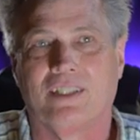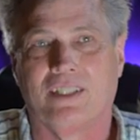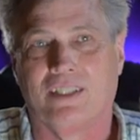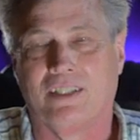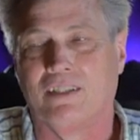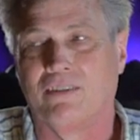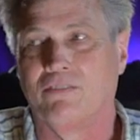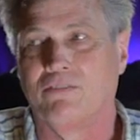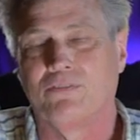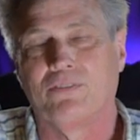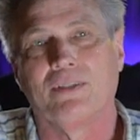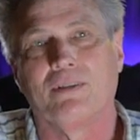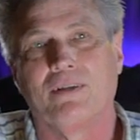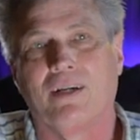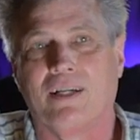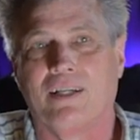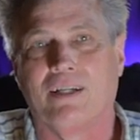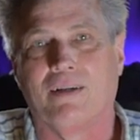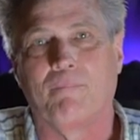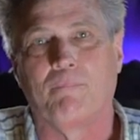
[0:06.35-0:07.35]
of
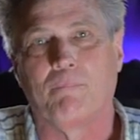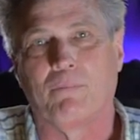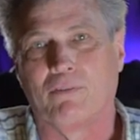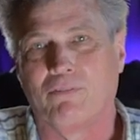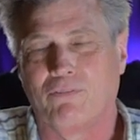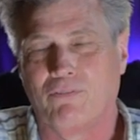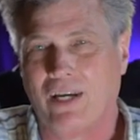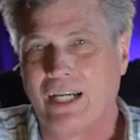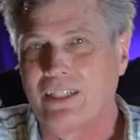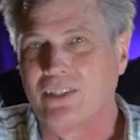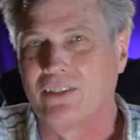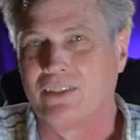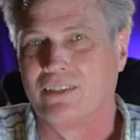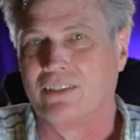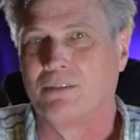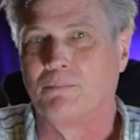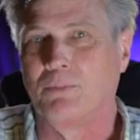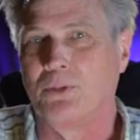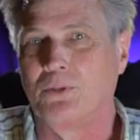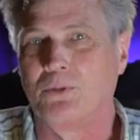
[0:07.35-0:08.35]
perfection
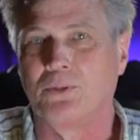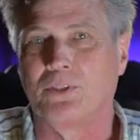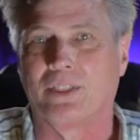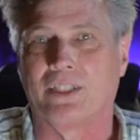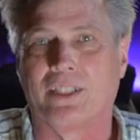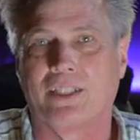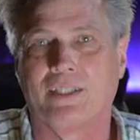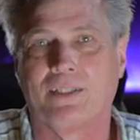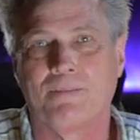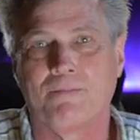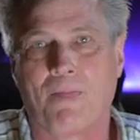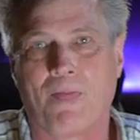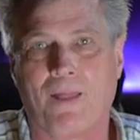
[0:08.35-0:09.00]
in music.